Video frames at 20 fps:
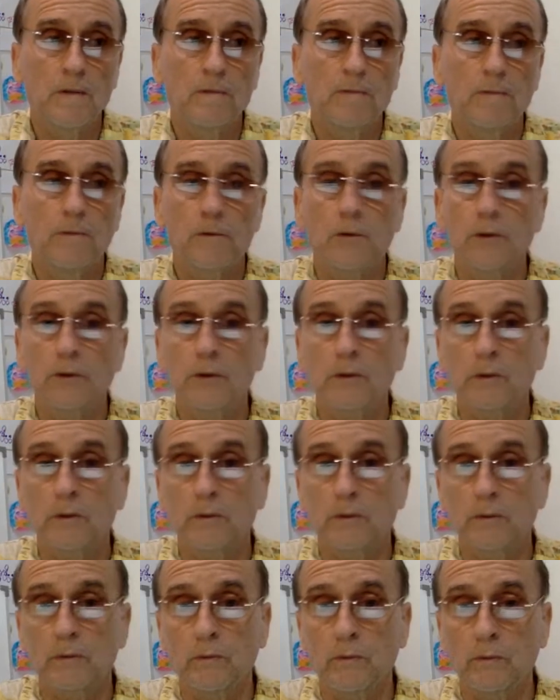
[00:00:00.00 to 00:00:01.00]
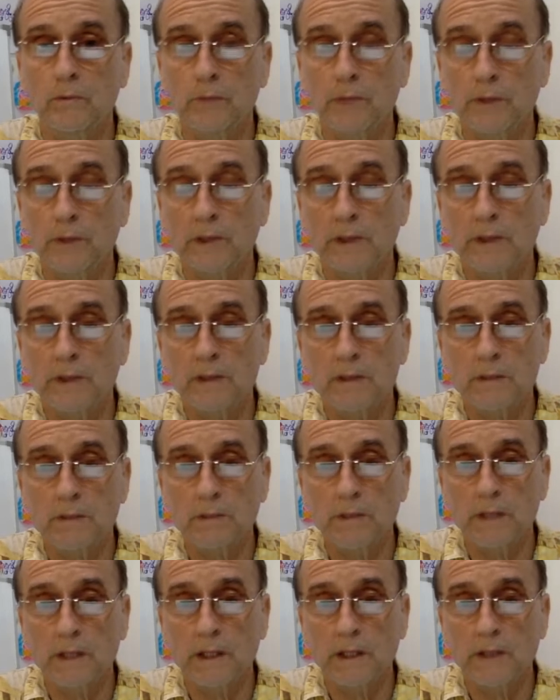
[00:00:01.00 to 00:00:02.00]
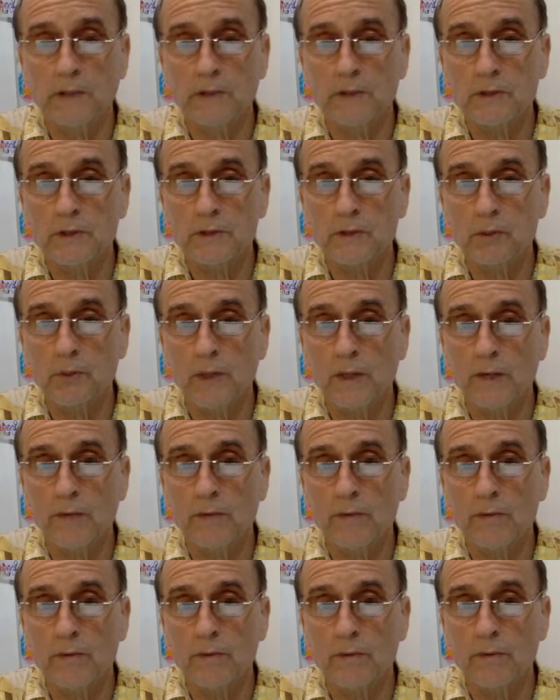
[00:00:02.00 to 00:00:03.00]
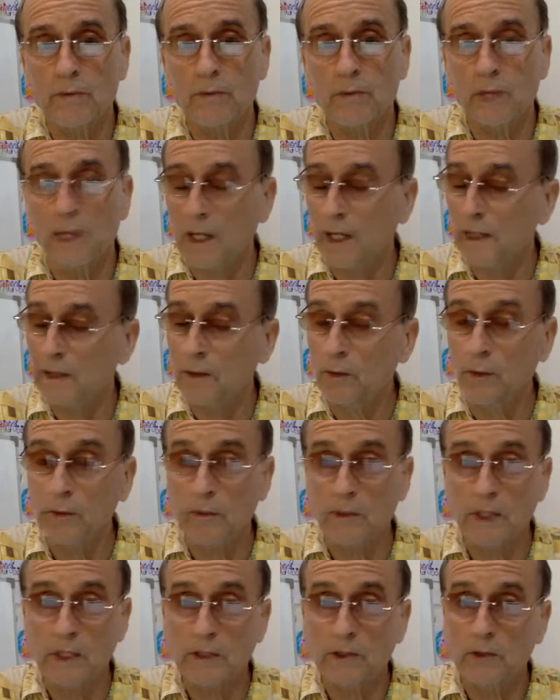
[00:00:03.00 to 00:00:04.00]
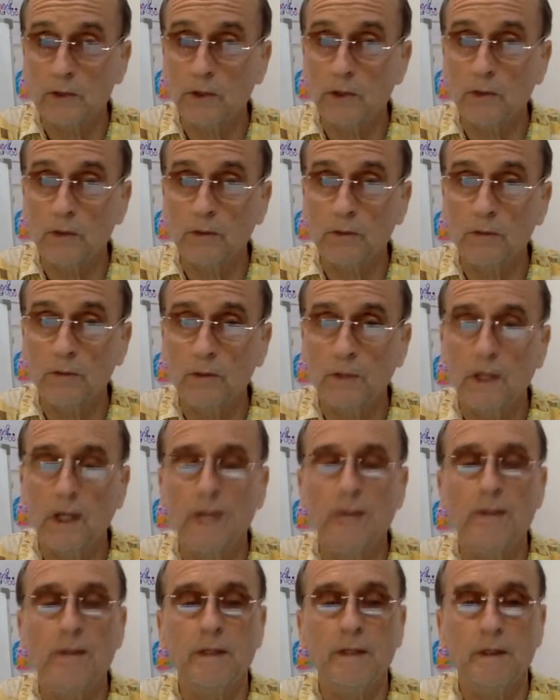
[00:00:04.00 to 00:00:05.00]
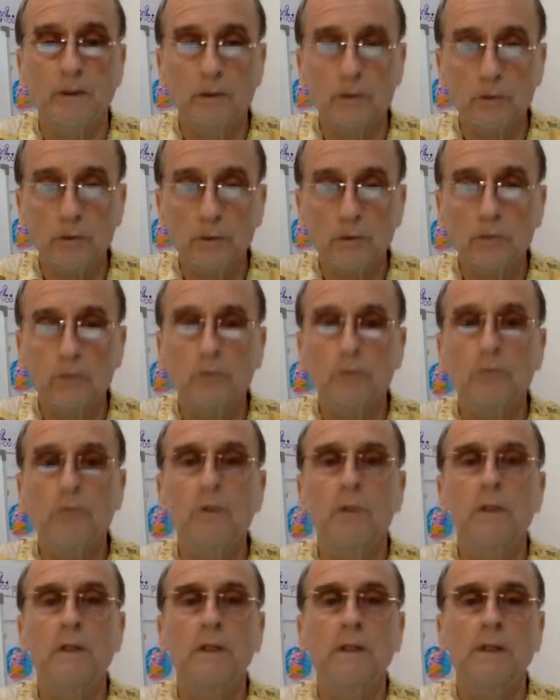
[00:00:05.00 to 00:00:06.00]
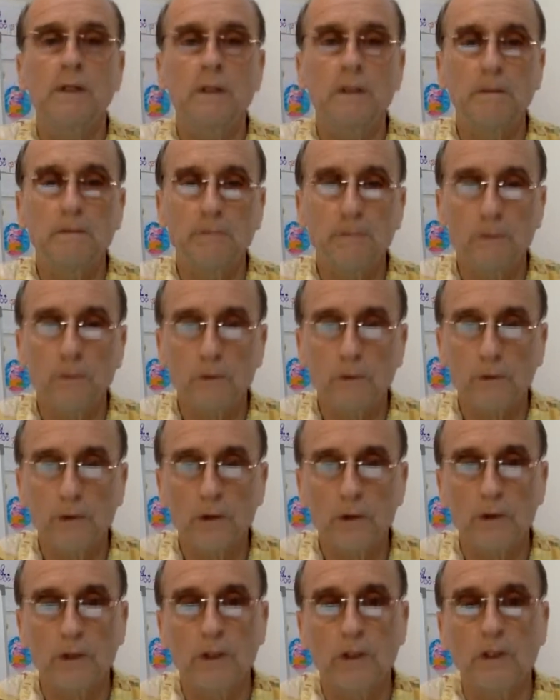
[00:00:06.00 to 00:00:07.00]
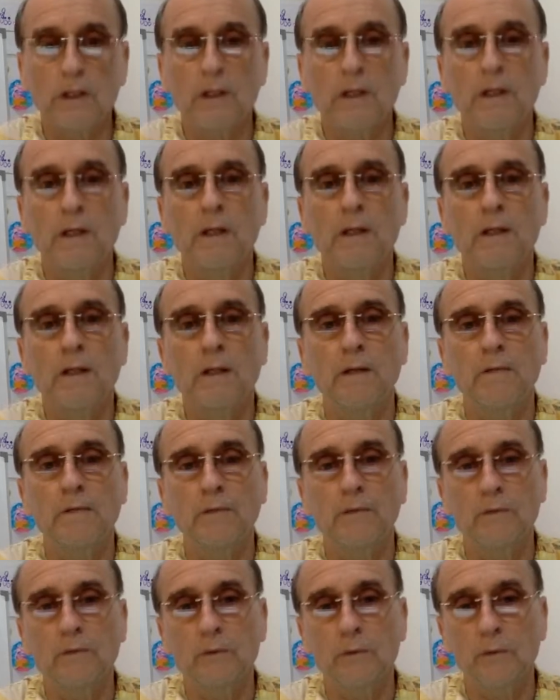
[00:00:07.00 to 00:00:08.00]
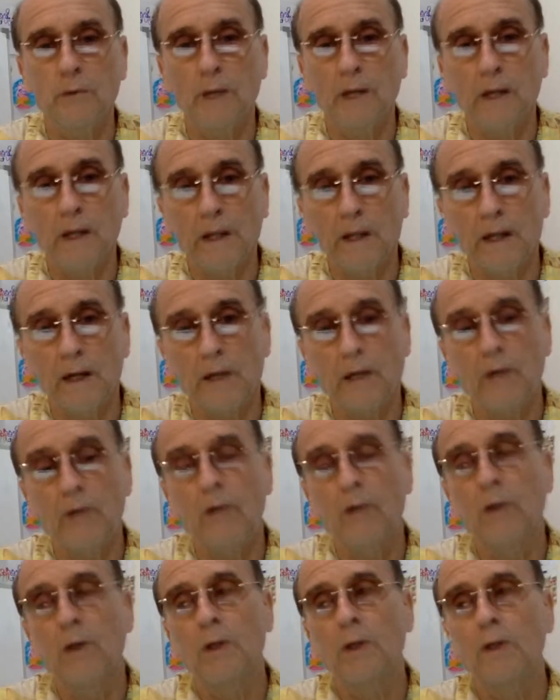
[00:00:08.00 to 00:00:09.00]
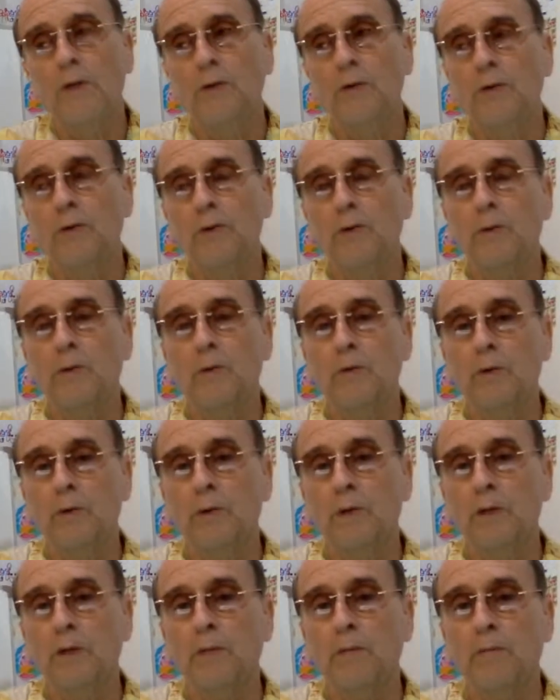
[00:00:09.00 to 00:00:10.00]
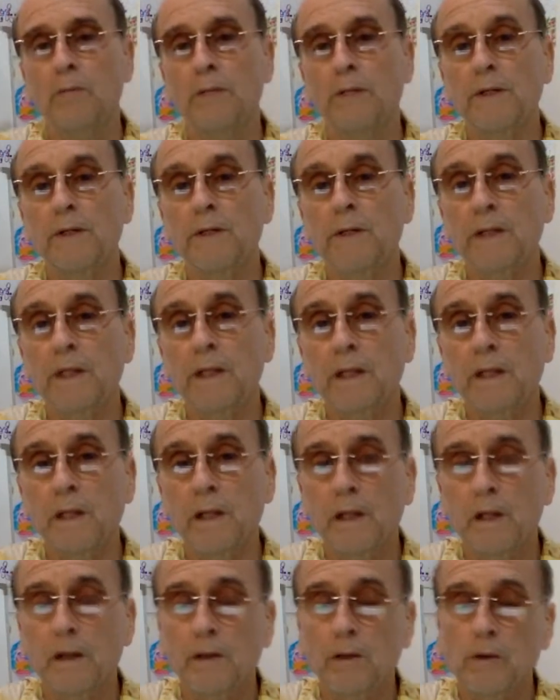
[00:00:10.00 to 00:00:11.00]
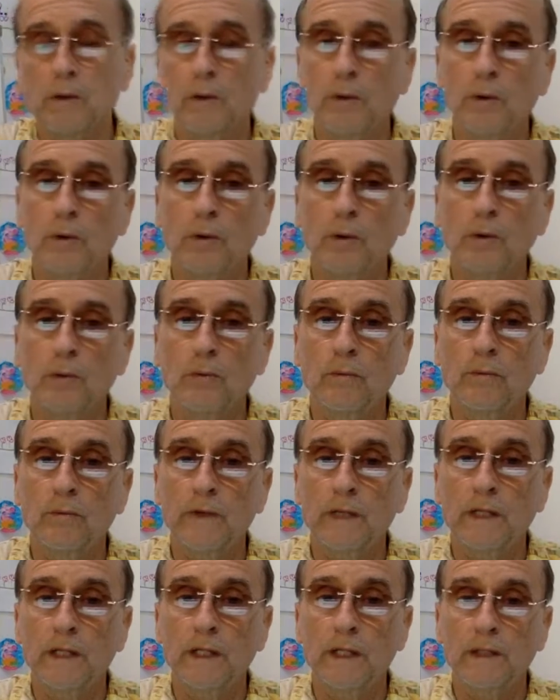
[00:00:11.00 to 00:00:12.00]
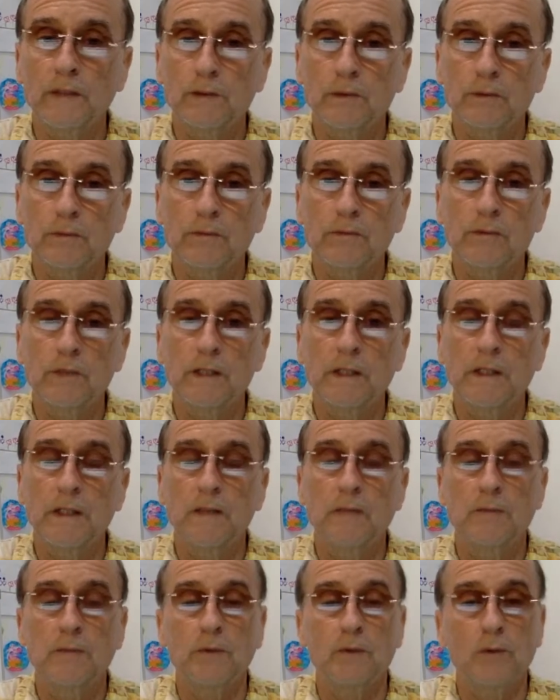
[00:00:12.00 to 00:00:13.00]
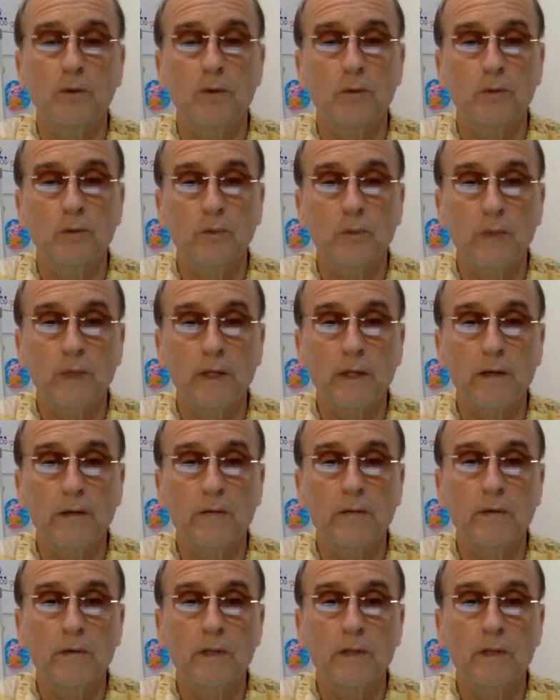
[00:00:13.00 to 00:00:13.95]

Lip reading: for building somebody else's wealth? I don't think so. I think you, if you could, if you knew how, you would work on building your own financial freedom, your own wealth,